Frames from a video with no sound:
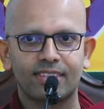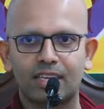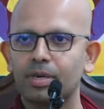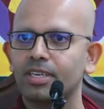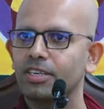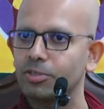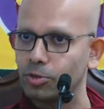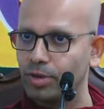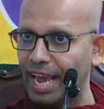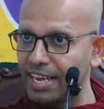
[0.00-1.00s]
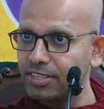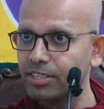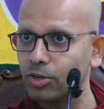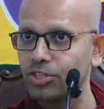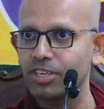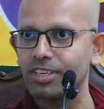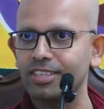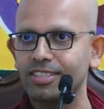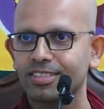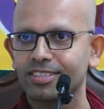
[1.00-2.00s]
They might ask you to hasten your
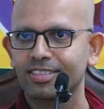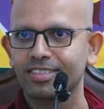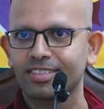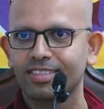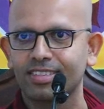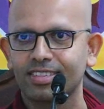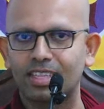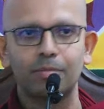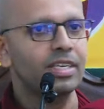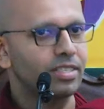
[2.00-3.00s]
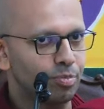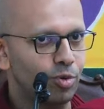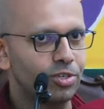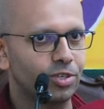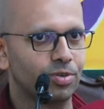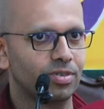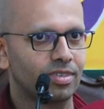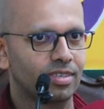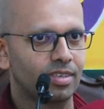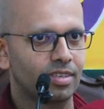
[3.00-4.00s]
journey. They might support you,
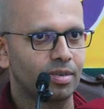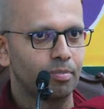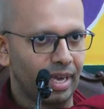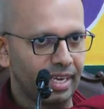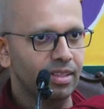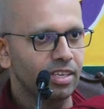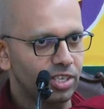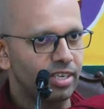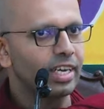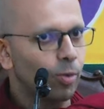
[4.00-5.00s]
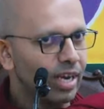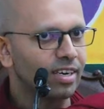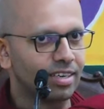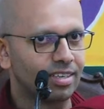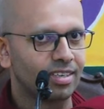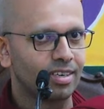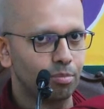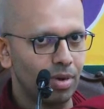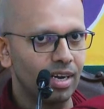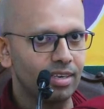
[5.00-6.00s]
making the journey quicker,
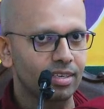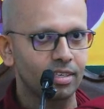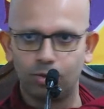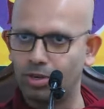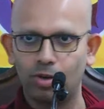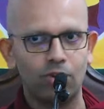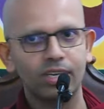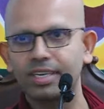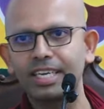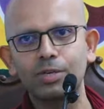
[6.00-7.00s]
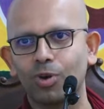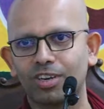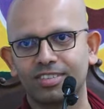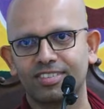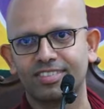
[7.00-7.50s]
but you no longer need one.